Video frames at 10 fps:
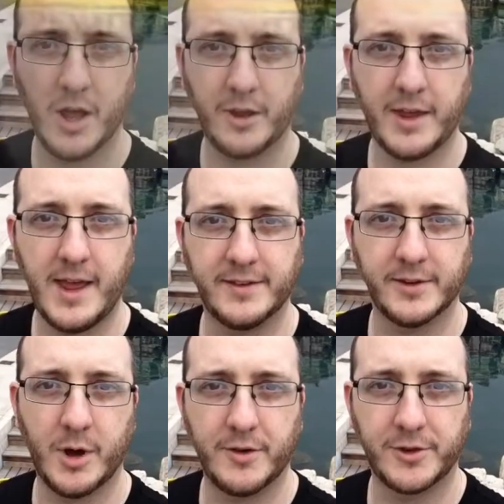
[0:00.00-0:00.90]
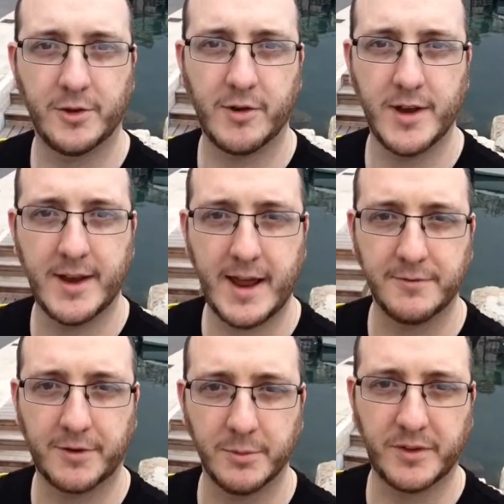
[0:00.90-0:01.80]
Okay, so after the rundown
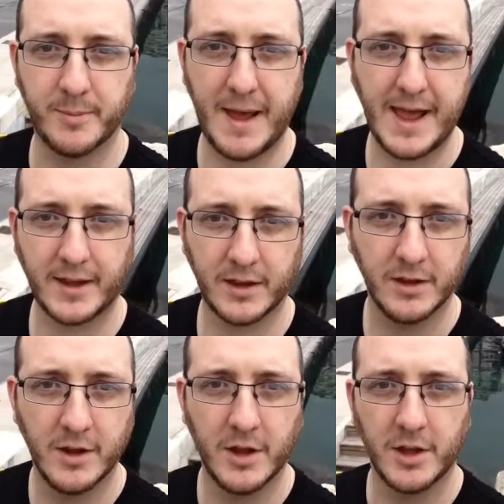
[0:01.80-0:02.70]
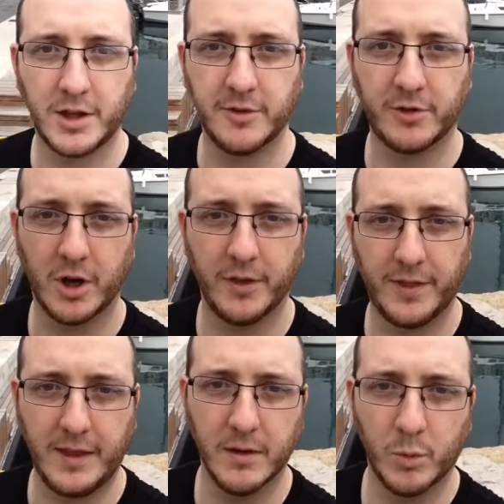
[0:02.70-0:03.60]
from Tabac, you've got
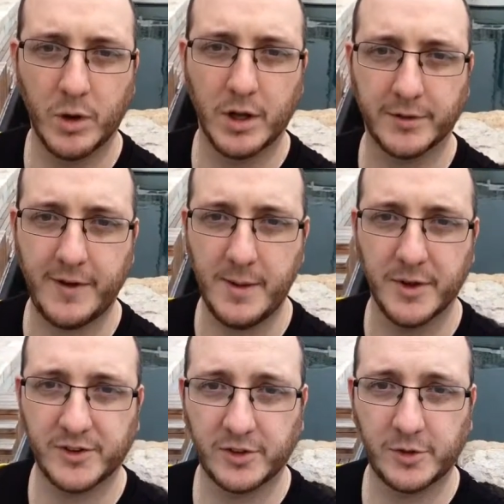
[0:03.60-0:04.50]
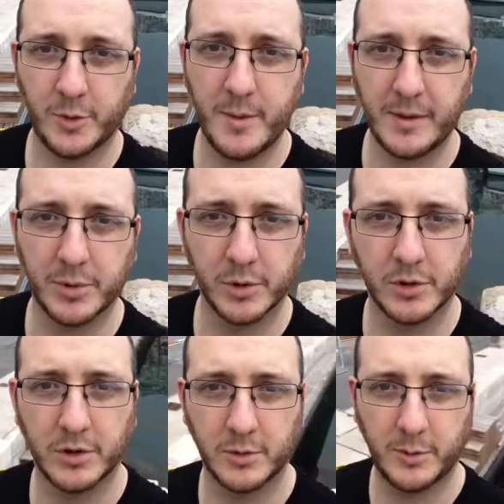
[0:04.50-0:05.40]
the world famous swimming
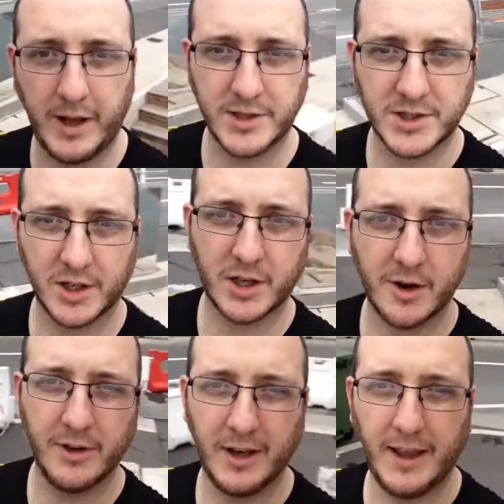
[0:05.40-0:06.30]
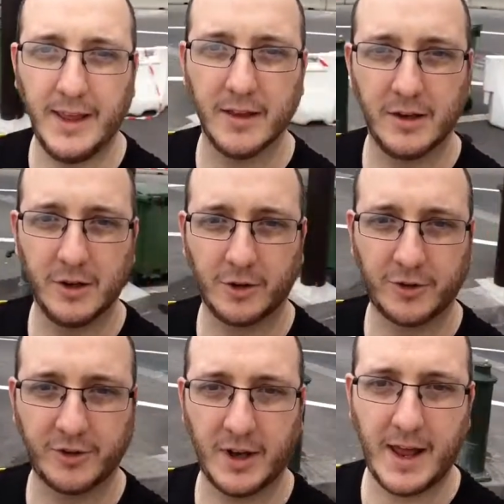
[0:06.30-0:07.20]
pool, which currently
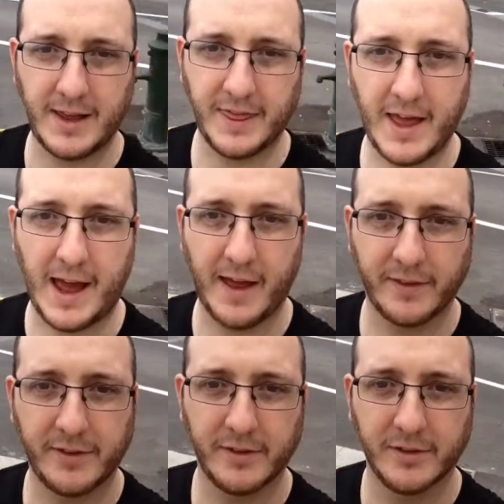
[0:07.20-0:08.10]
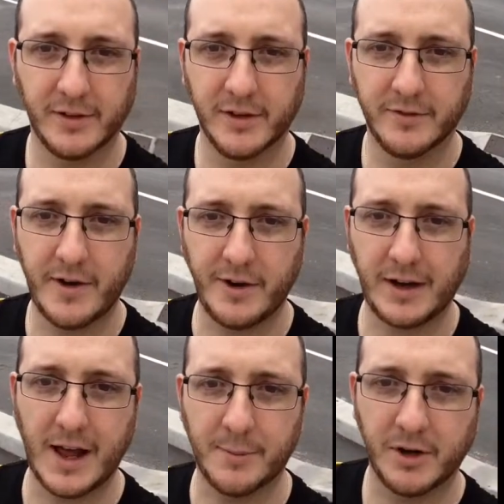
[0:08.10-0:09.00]
looks like that, very
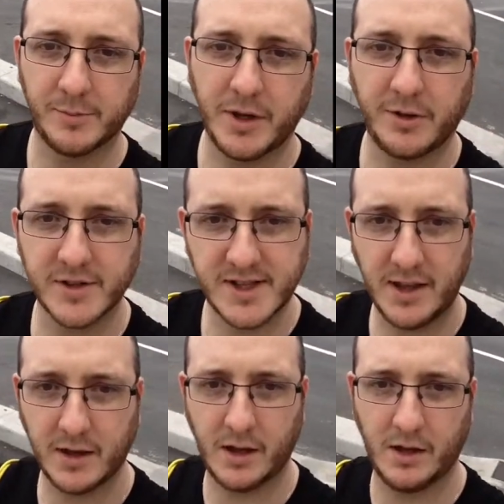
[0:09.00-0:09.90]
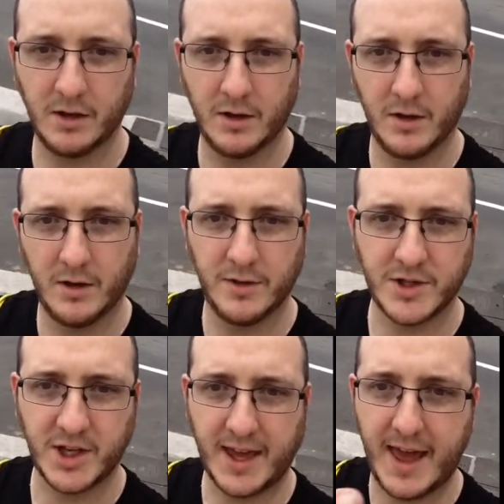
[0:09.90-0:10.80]
glamorous, but you can see the
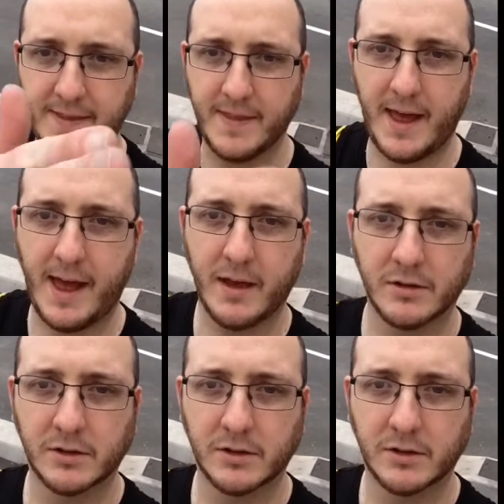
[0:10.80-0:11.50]
chicane there.